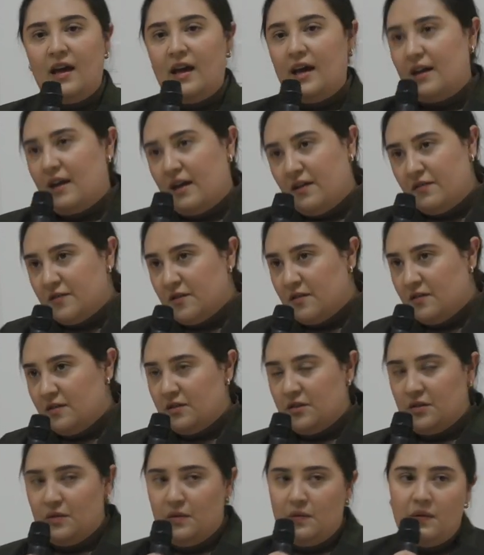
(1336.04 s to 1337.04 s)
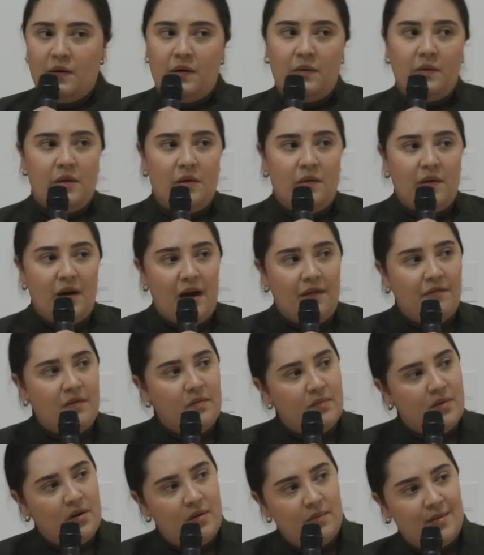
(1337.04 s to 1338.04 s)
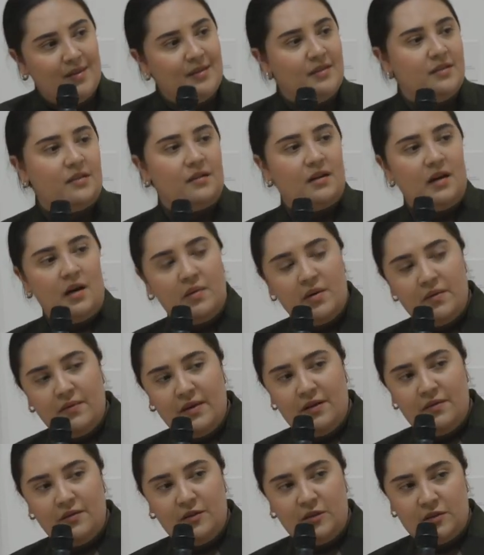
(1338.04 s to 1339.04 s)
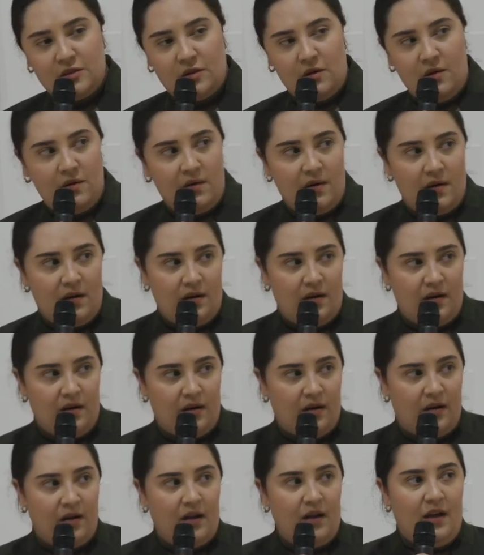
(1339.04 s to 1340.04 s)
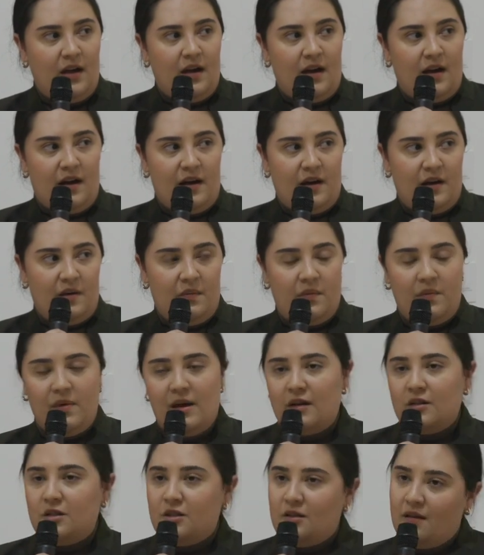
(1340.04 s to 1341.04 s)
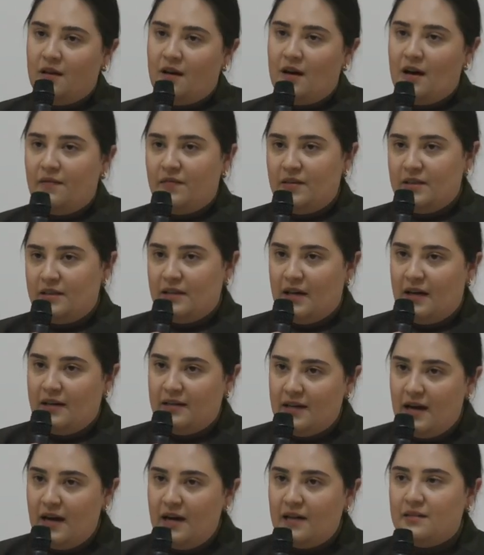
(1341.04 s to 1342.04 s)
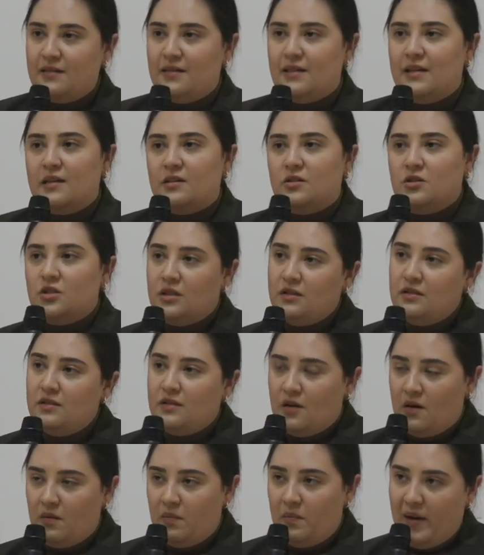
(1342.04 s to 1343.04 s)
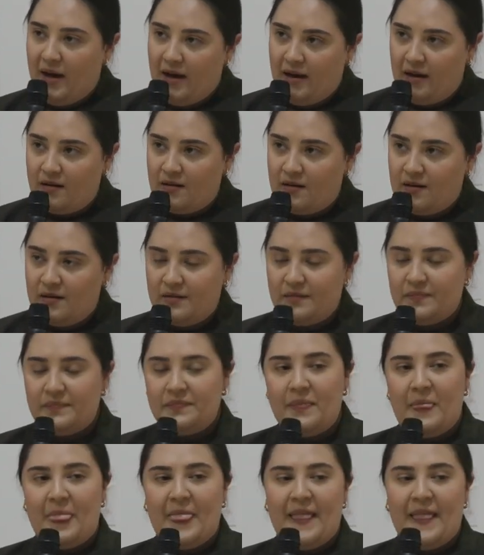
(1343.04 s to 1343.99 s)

And after the tour, when you have a moment to come around this corner, um, we actually have a didactic just on pattern.